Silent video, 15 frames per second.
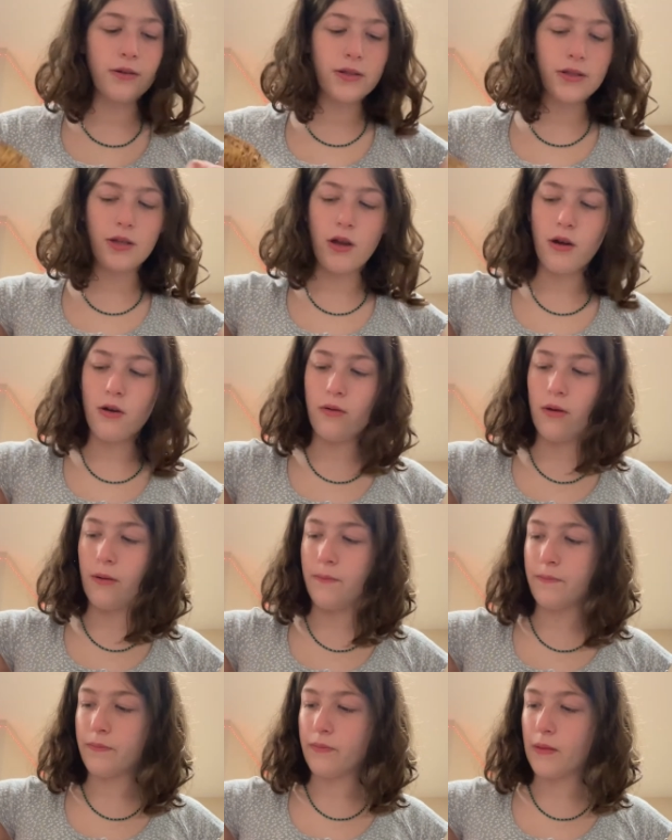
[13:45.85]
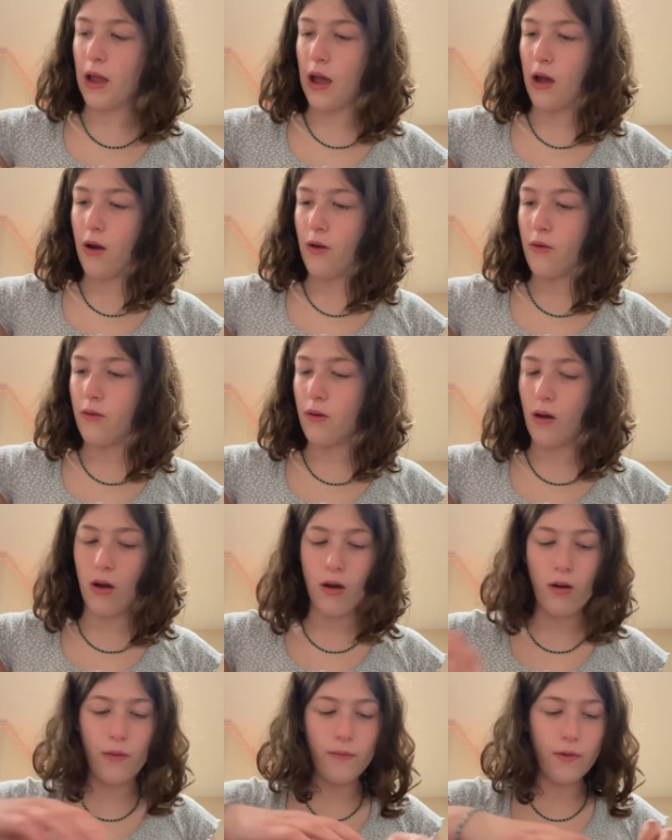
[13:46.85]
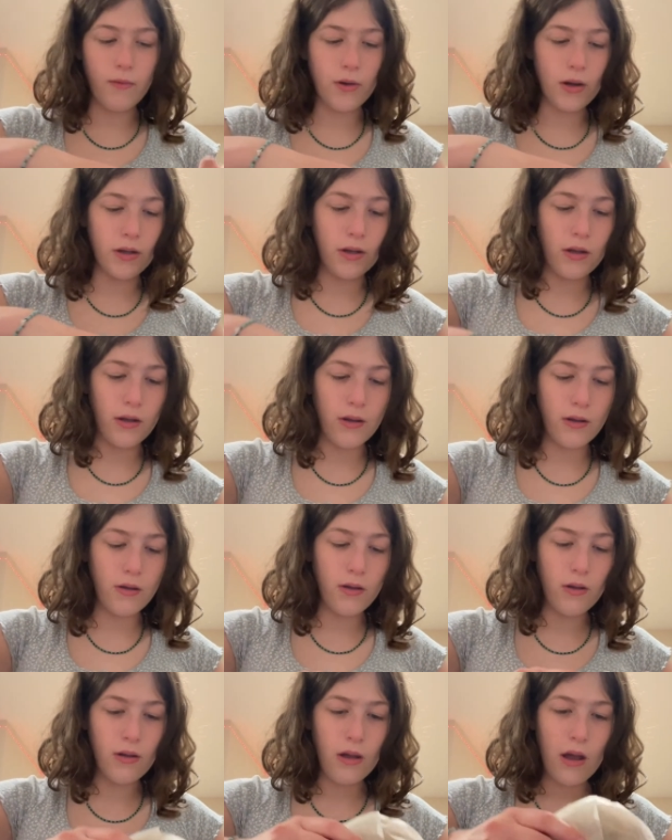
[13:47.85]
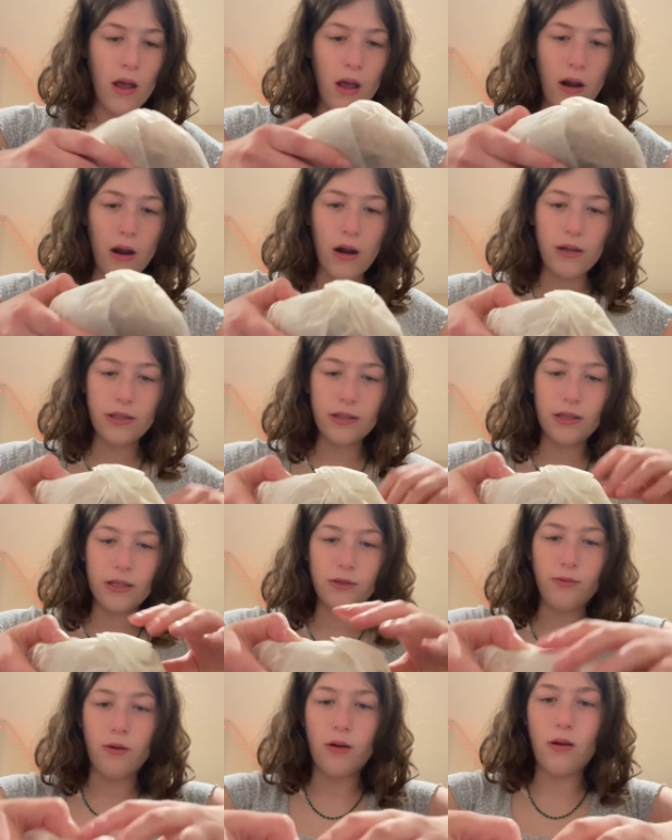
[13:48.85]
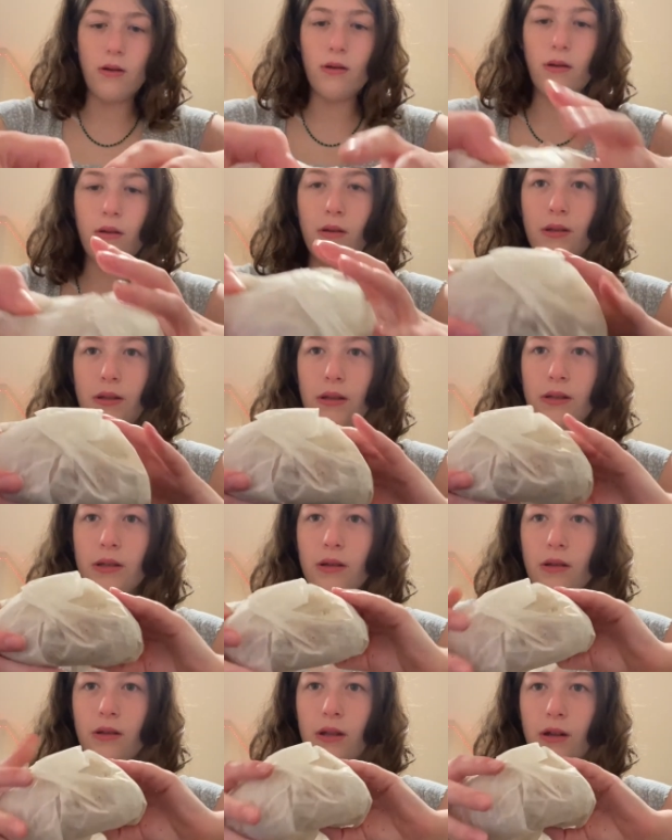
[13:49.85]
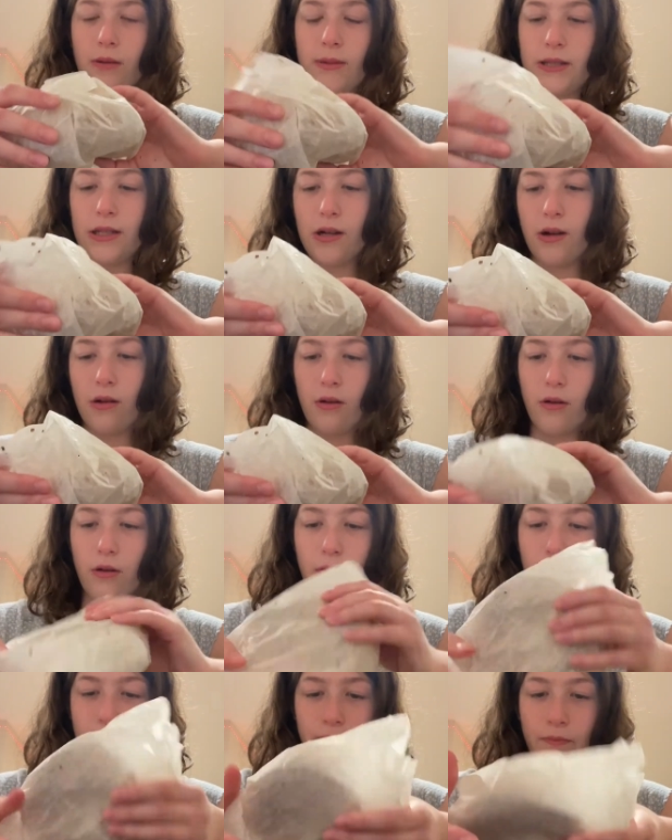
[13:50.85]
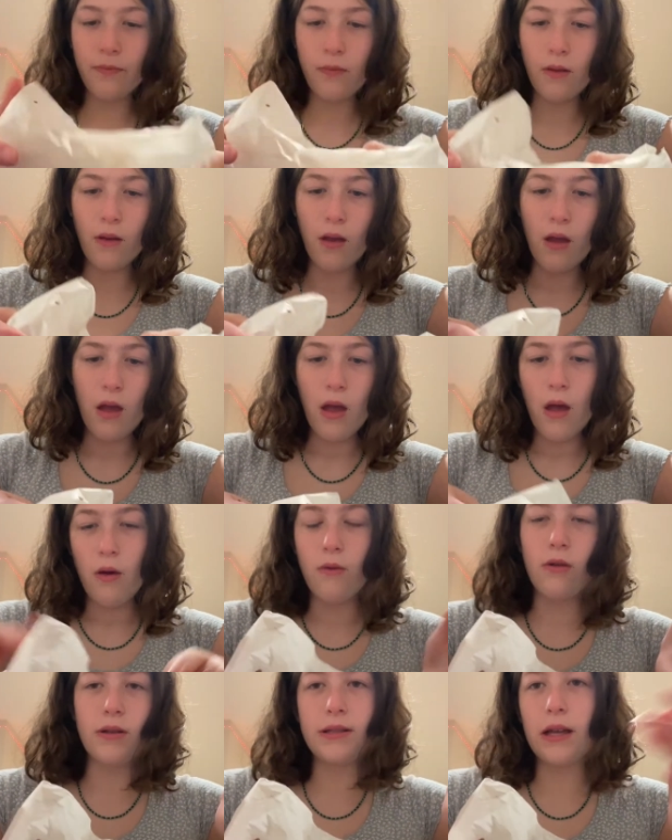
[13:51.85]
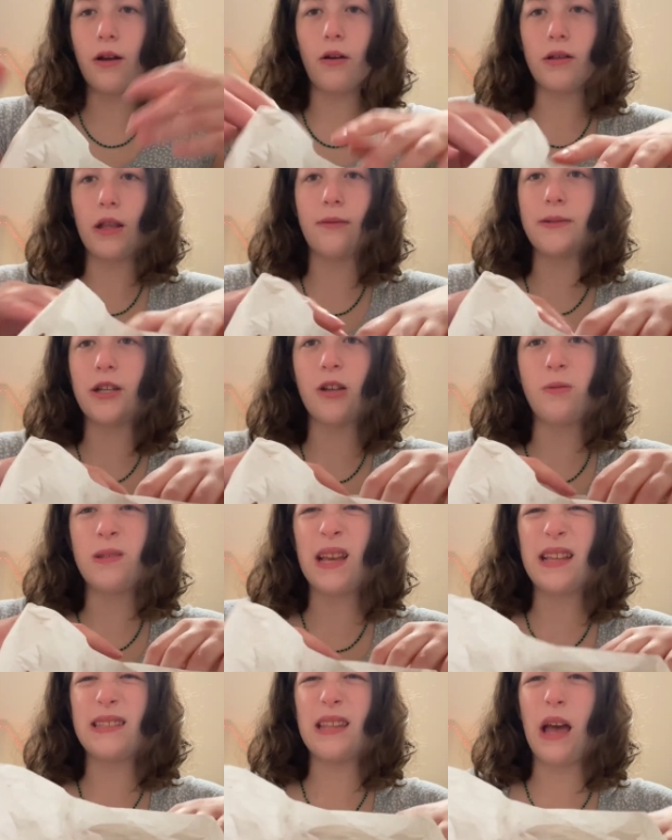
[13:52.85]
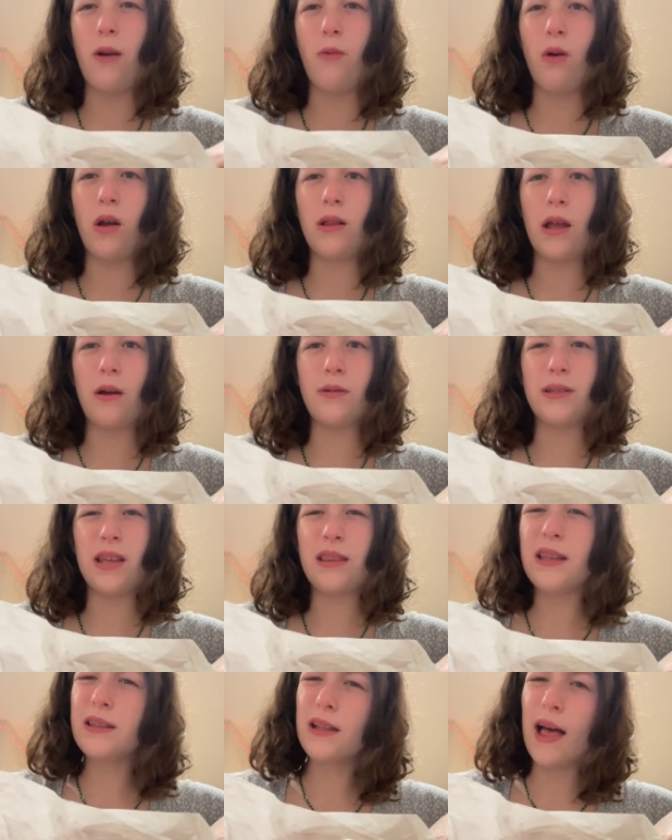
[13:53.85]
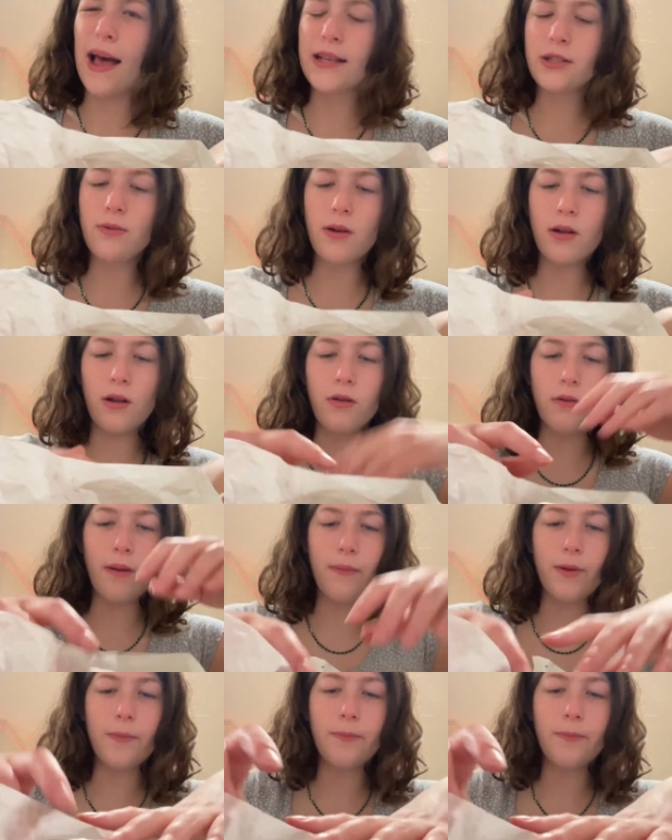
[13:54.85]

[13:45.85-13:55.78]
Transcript: So now we're gonna cut into this one. It's a little thinner material. Well, it's like all the other materials besides that one. That was, I think, the last one. I don't remember.